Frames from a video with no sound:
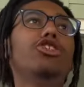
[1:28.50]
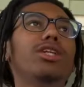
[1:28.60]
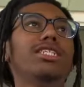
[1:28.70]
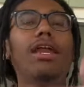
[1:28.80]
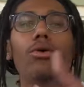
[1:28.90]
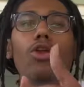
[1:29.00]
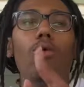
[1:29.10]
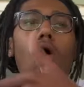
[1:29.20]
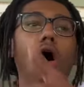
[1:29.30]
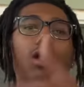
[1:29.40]
you because they don't
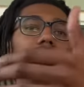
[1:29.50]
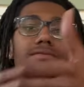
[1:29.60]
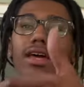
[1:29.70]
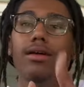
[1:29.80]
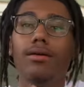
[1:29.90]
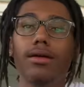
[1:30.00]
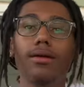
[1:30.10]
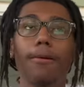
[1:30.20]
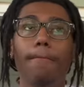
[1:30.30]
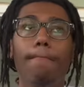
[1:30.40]
know all of it,
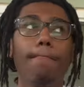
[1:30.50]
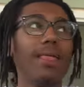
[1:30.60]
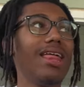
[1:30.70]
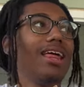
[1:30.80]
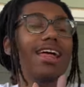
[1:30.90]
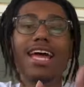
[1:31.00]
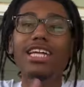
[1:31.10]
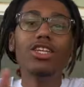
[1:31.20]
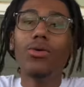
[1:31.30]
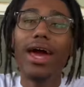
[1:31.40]

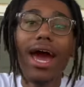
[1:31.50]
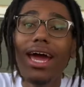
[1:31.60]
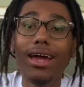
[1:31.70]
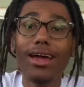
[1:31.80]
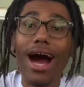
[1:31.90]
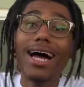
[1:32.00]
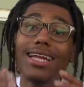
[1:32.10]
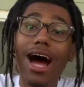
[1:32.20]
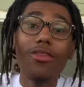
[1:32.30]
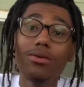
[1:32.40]
it's okay.
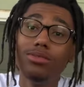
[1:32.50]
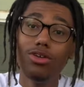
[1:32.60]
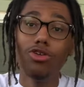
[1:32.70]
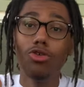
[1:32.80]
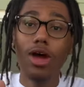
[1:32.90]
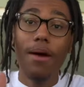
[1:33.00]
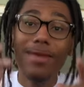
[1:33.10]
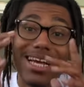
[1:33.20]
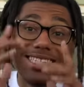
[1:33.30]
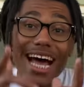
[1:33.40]
Allow them to,
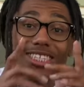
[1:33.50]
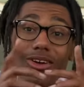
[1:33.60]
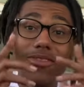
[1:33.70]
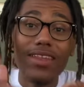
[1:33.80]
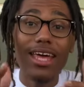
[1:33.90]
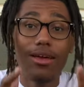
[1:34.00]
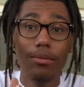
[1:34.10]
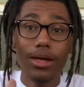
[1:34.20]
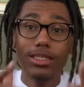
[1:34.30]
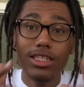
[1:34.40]
because that's on
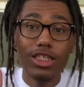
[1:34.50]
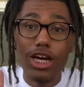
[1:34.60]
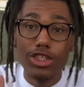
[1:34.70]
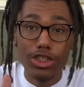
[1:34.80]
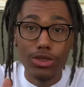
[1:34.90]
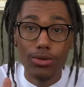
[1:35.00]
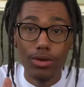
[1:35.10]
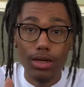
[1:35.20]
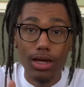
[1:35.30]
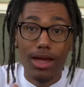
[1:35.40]
them to judge you.
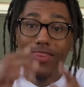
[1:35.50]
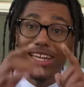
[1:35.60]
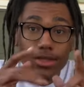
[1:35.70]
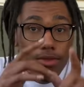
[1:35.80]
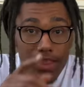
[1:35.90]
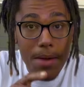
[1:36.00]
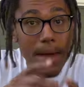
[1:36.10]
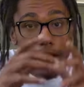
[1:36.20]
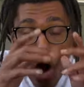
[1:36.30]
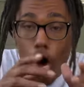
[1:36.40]
That's on them.
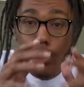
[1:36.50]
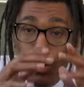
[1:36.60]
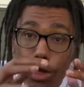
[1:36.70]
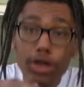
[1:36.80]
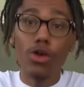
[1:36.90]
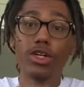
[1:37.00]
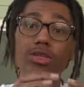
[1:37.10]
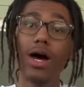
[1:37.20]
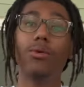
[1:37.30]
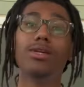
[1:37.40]
And all you can do is,
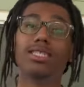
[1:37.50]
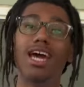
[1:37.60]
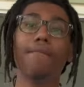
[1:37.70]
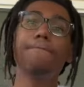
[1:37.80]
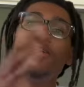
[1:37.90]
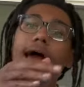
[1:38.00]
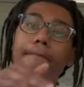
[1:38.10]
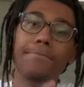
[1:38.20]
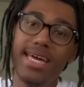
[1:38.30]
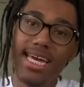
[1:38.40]
like we say, be
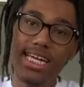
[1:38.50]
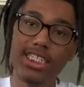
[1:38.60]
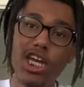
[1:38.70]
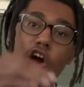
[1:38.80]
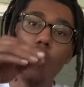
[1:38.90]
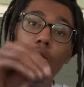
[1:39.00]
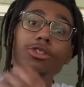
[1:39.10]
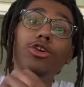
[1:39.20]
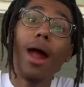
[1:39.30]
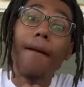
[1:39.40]
at peace.
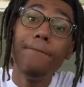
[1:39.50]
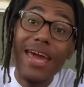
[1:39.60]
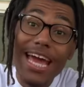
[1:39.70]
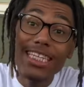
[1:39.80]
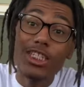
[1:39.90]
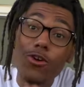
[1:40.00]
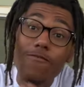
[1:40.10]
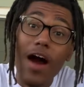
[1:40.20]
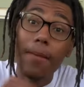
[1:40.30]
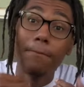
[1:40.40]
Once you're at peace and you
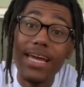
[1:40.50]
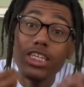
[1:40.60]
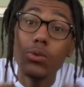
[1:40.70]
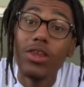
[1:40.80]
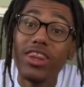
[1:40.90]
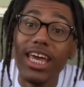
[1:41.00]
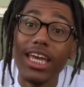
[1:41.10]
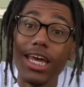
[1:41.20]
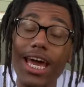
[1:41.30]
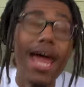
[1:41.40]
find peace within